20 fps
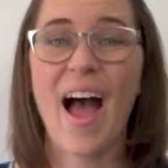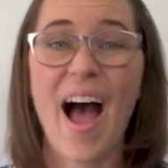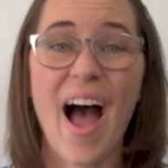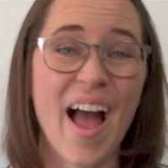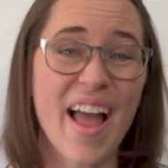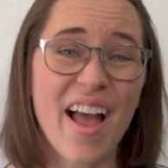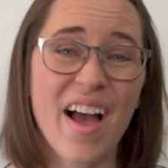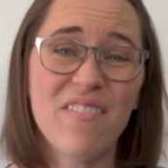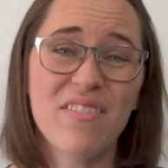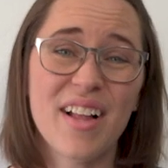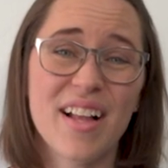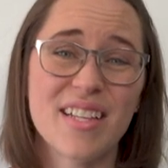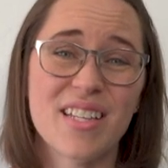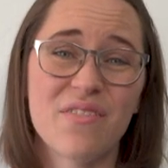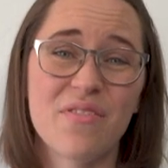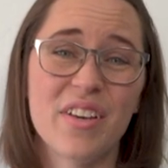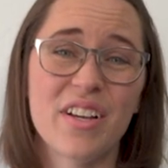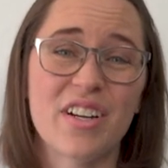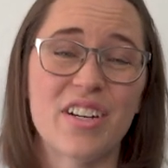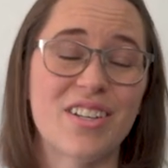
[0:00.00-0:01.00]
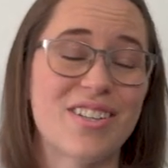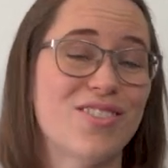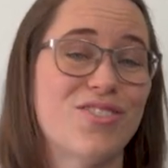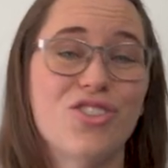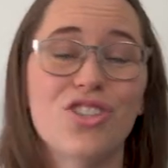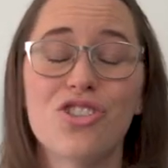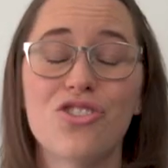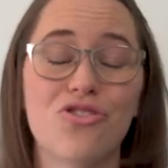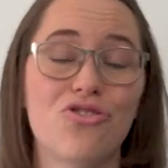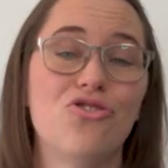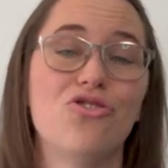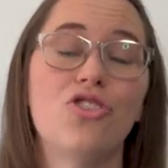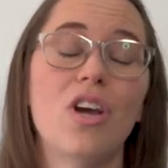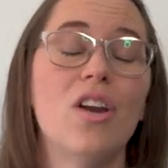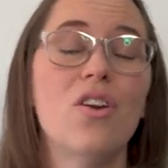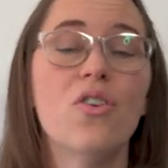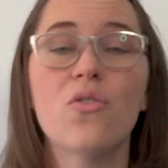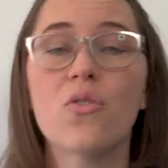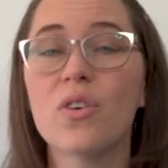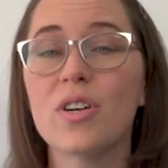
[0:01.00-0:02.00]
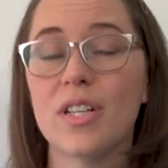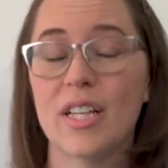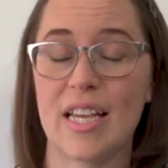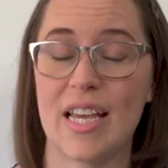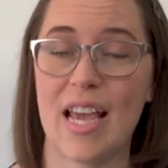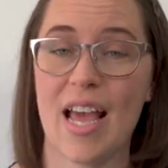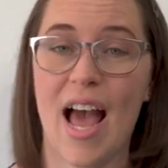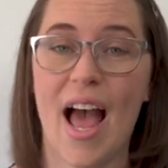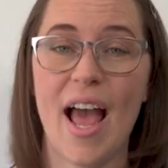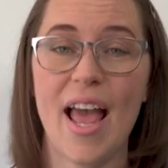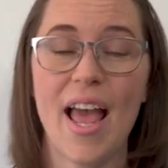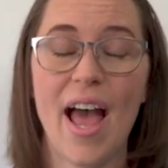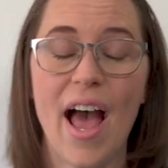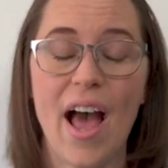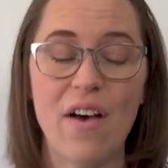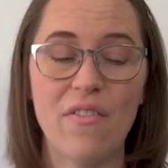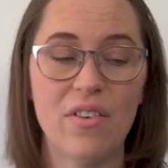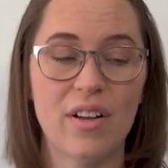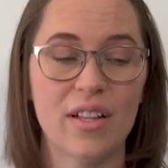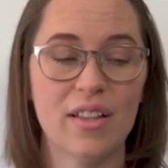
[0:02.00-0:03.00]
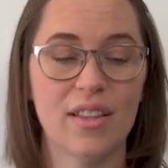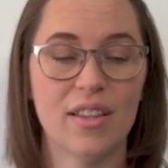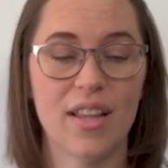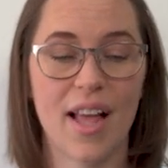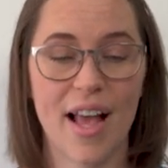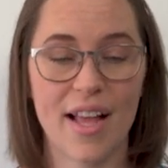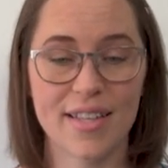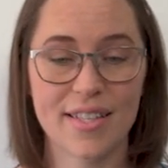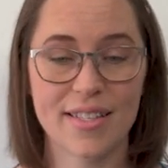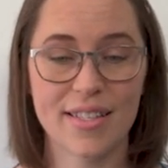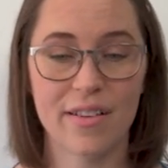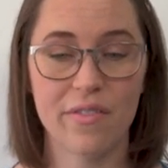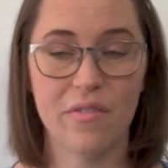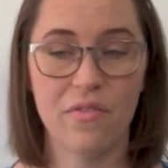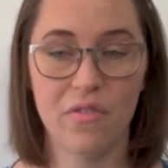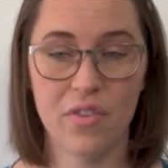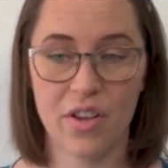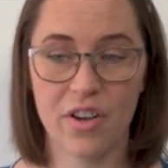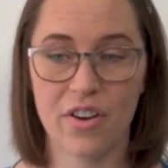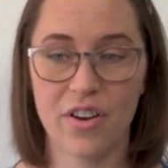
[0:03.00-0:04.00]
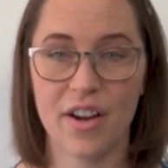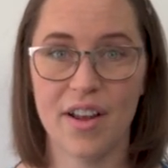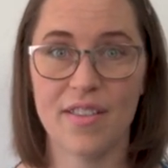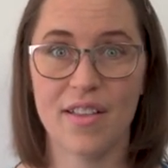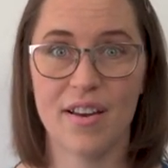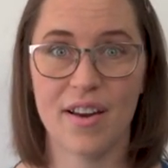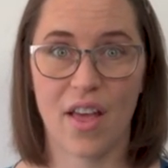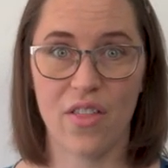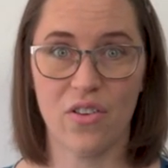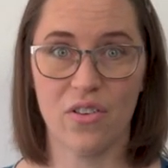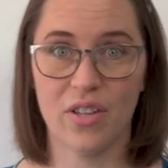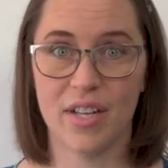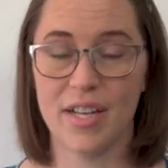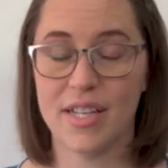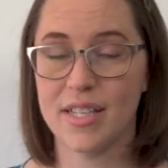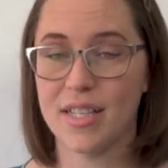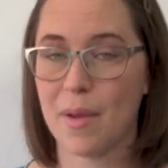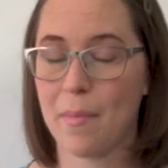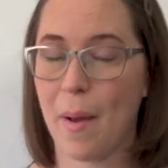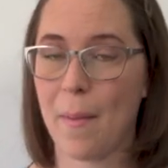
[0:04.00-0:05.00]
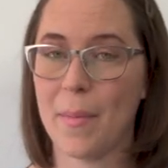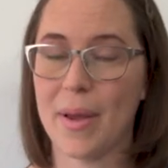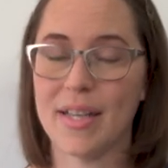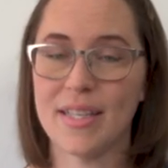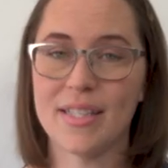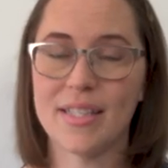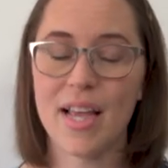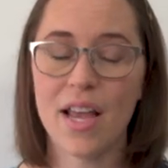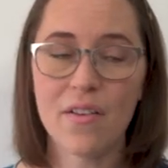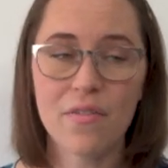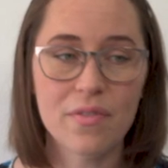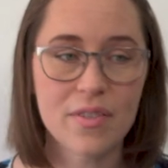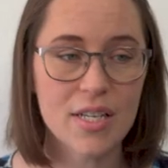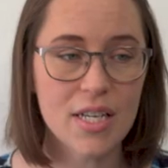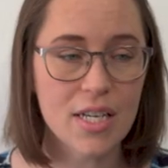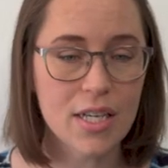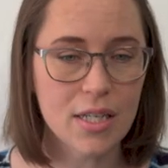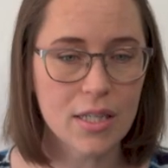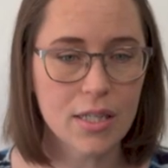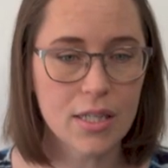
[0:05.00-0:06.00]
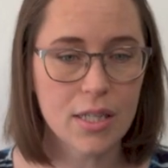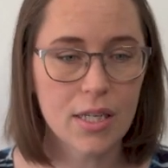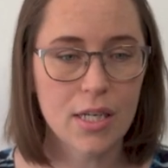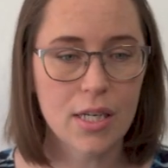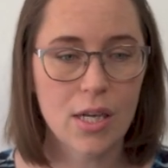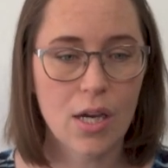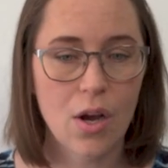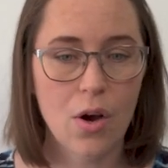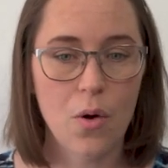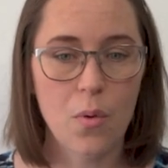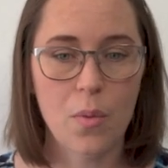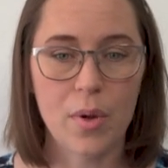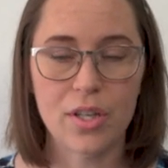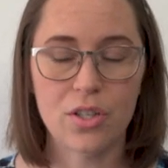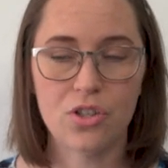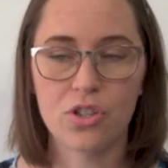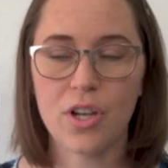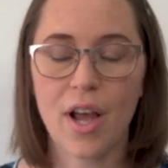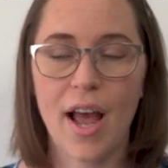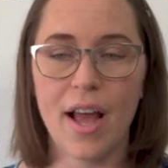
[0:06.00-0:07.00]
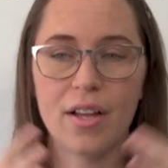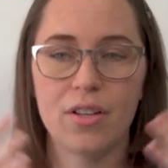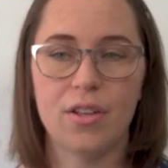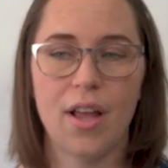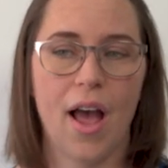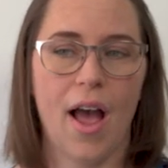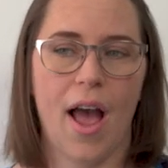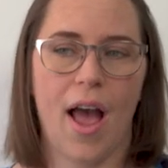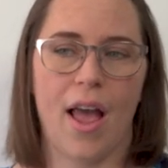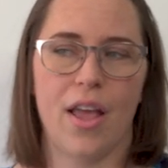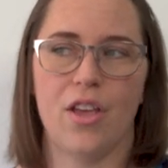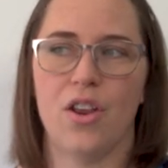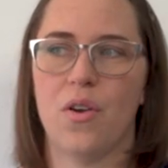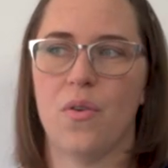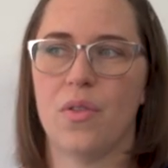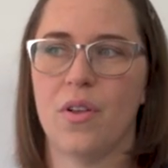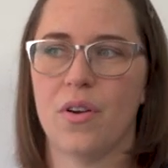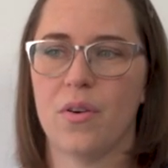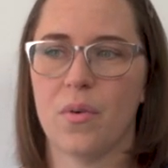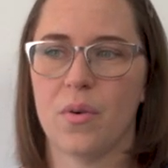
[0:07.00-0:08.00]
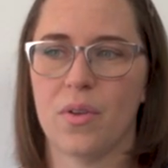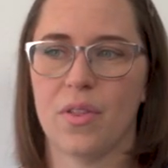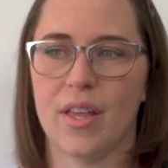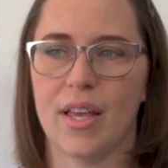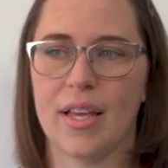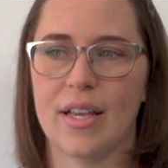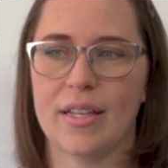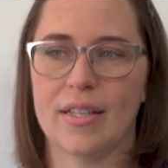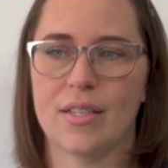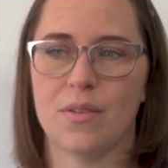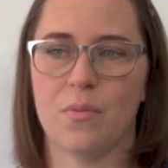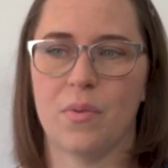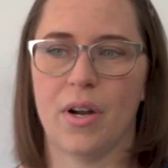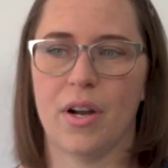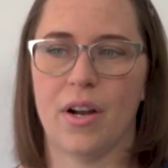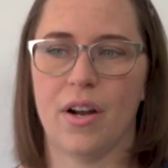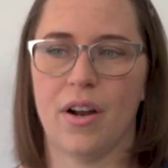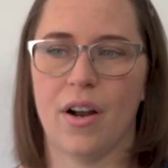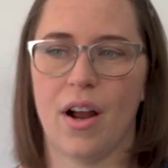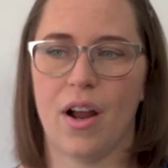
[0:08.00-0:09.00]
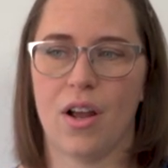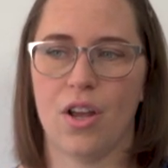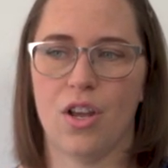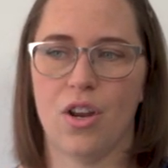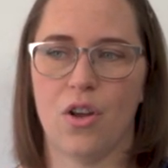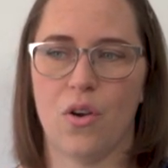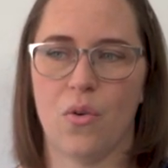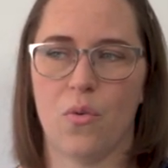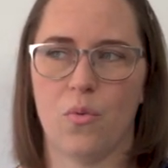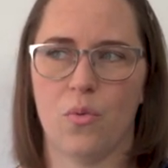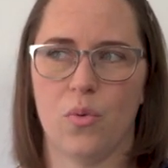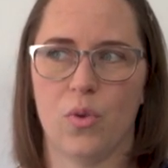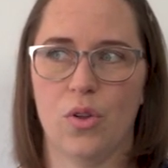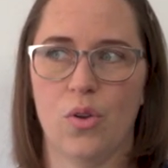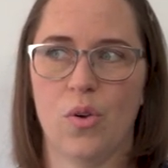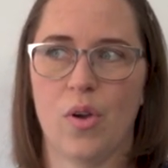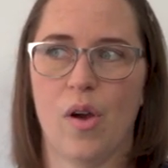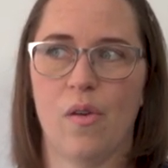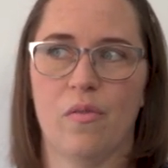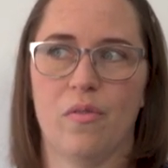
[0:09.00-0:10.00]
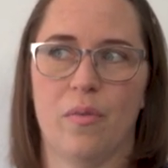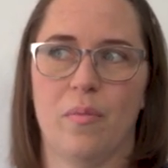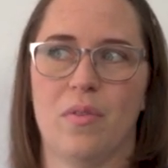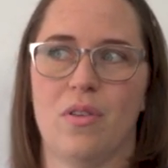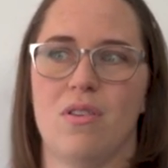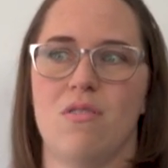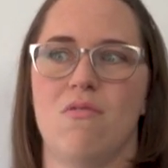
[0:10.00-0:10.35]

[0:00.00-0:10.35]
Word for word: I have less fear. Just generally, I have less fear in the Netherlands about my safety, which I, you know, there were things where, you know, when you come from the